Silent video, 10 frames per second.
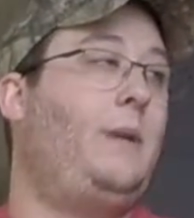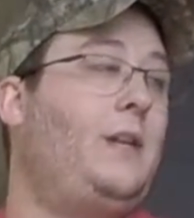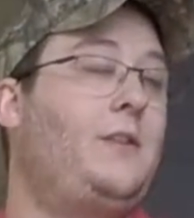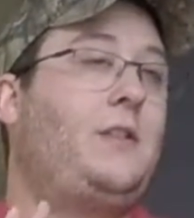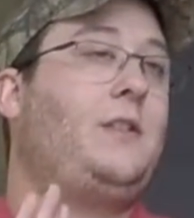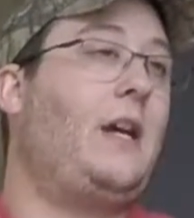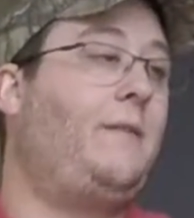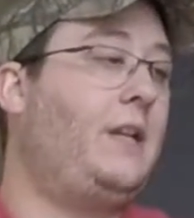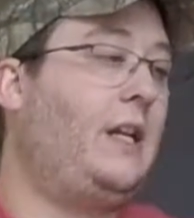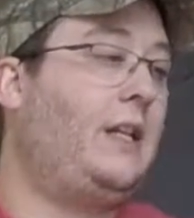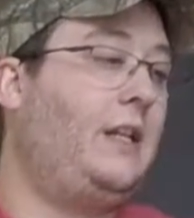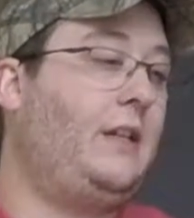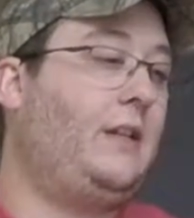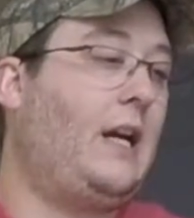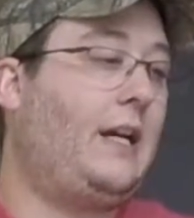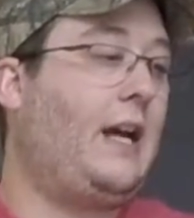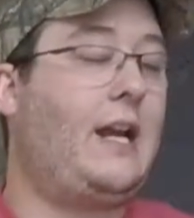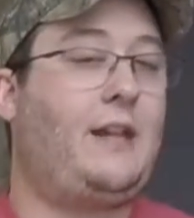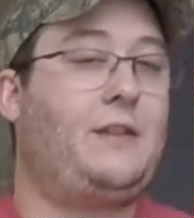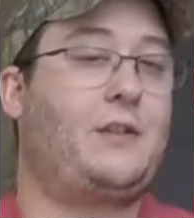Peterson Savinelli, I kind
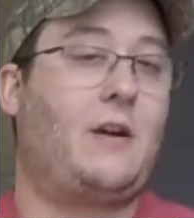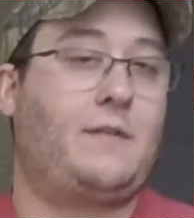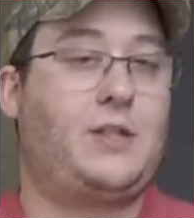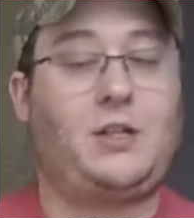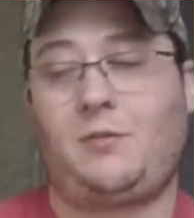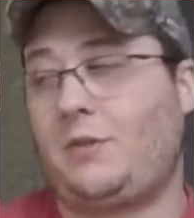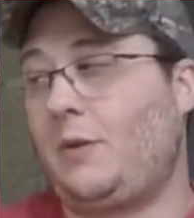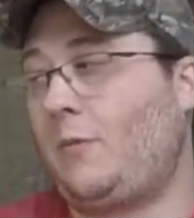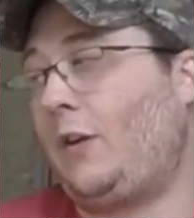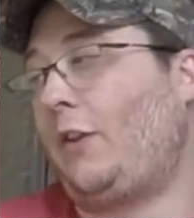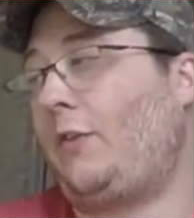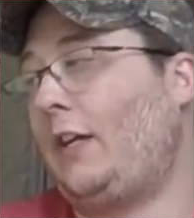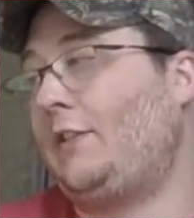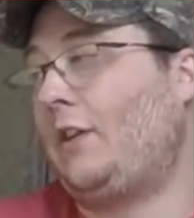of had this conversation with someone in the threads